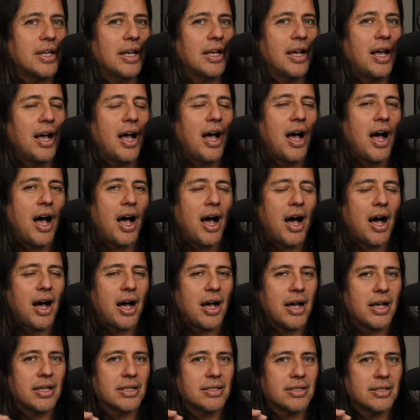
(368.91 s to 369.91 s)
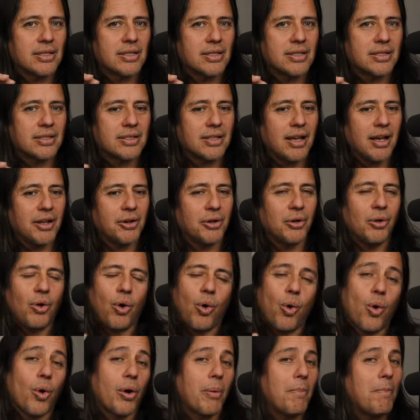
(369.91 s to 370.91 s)
a
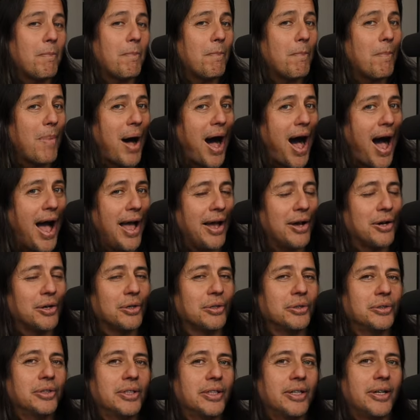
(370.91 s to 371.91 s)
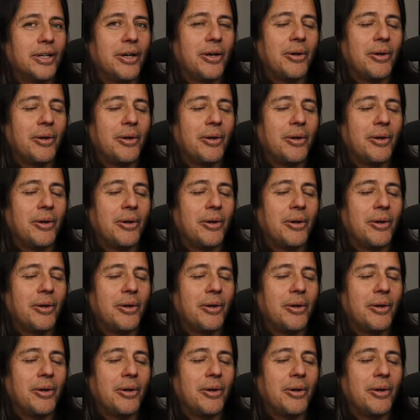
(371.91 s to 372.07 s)
subtle or mild